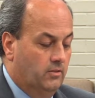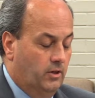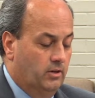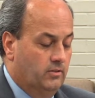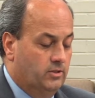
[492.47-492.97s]

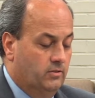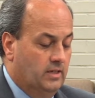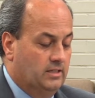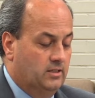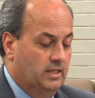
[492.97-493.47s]
30th,
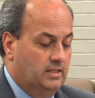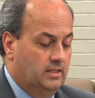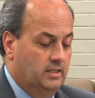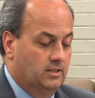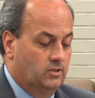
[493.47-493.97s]

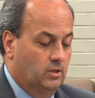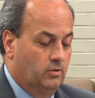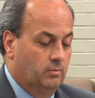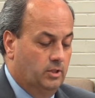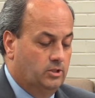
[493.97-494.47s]
2018, the sole
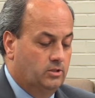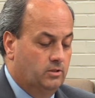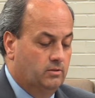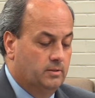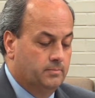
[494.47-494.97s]
commissioner